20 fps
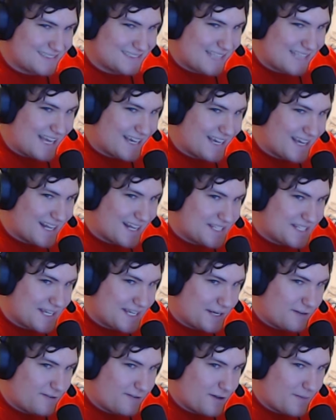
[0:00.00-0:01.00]
I got 10
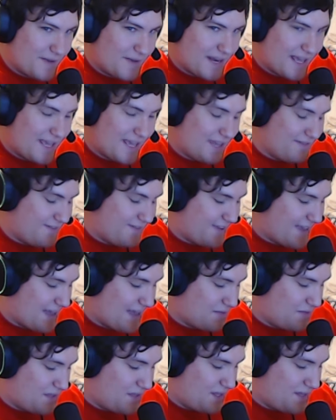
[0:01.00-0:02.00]
of them, and I even
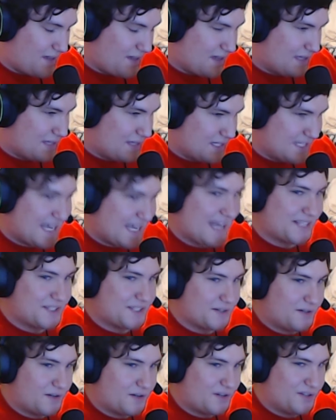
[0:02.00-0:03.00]
got the
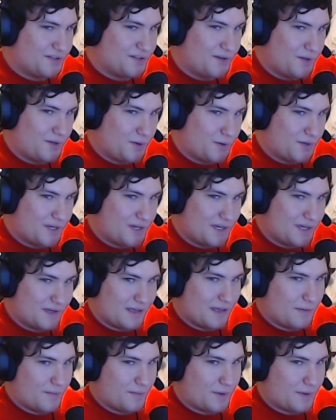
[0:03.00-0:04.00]
tactical nuke
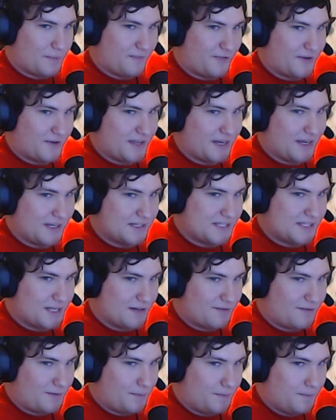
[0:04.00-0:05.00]
emblem for getting 10 of
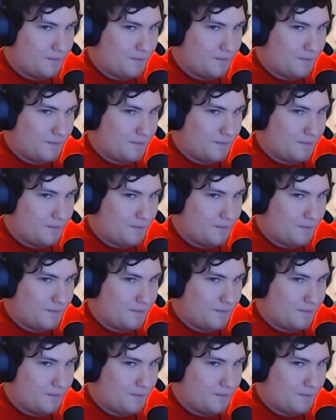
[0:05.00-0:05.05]
them.